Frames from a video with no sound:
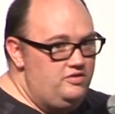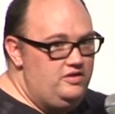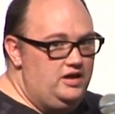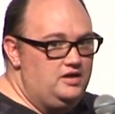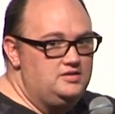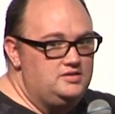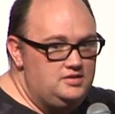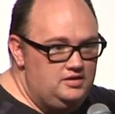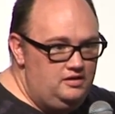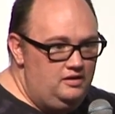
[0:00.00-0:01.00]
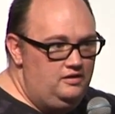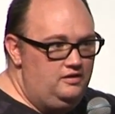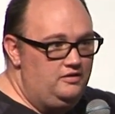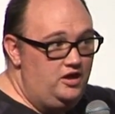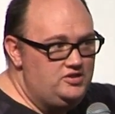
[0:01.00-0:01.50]
things
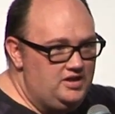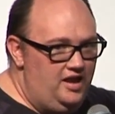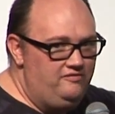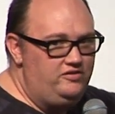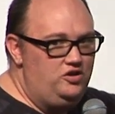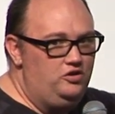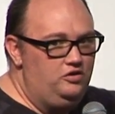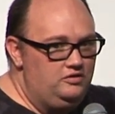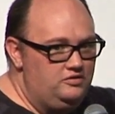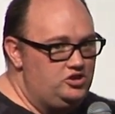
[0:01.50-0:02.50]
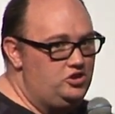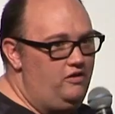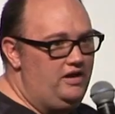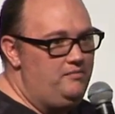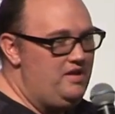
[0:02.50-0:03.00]
I used to love to do,
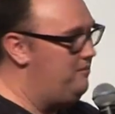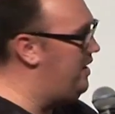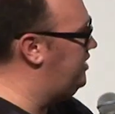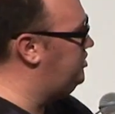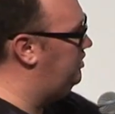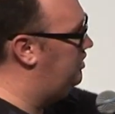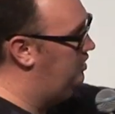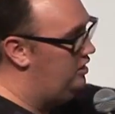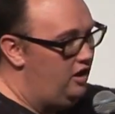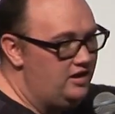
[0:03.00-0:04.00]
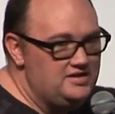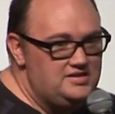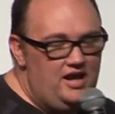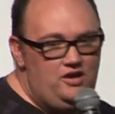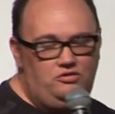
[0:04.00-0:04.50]
stirring up that passion. I'm going to
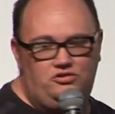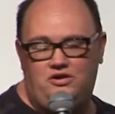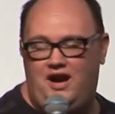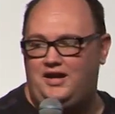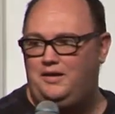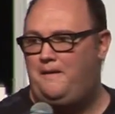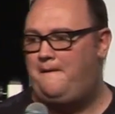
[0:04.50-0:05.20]
stay on track.